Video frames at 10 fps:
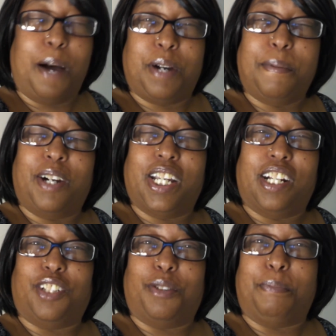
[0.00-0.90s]
coming on
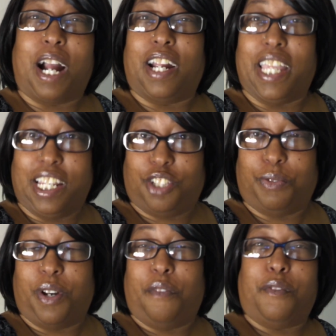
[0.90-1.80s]
here to do my
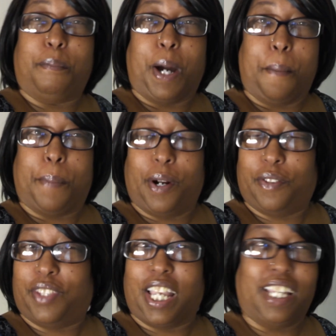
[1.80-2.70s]
intro for my
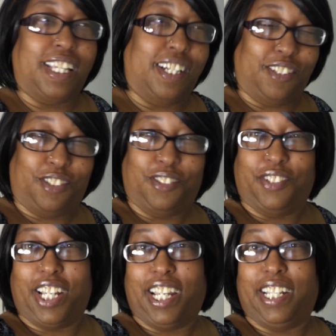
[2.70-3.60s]
birthday
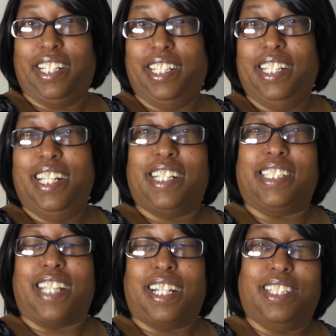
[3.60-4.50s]
yesterday.
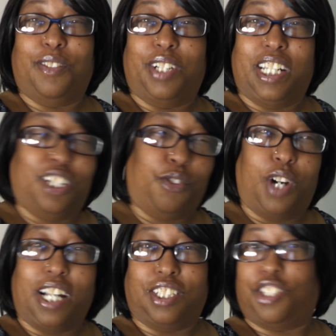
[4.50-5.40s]
Because I didn't do an
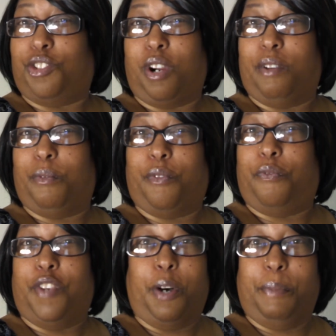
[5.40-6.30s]
intro. I just started
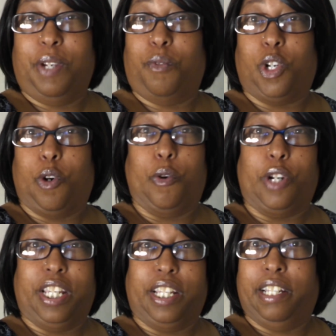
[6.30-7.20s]
filming,
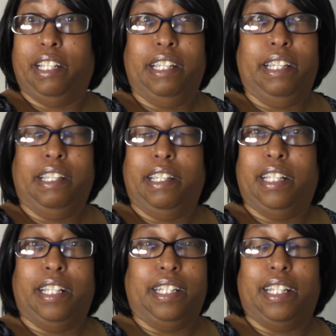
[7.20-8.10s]
recording.
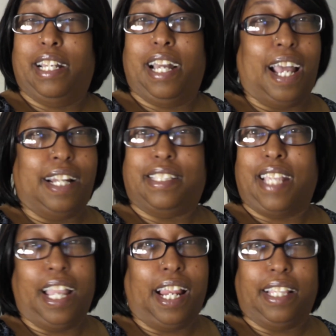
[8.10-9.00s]
I didn't
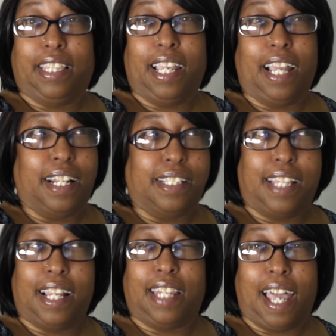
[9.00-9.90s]
say anything. I didn't
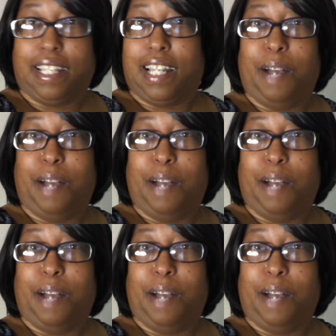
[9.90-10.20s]
say like,